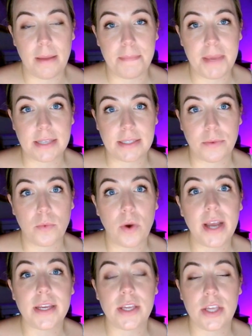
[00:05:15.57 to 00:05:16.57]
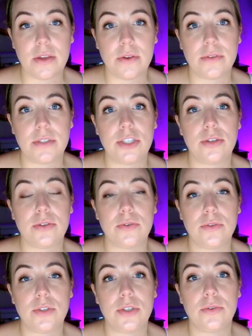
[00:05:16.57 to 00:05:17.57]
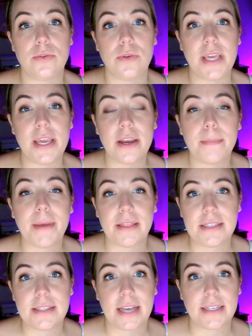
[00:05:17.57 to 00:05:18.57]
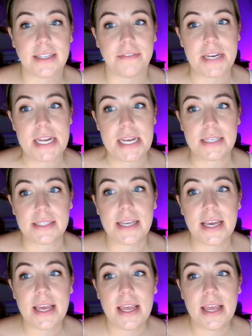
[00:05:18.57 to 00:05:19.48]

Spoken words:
because I want you to hear about these activities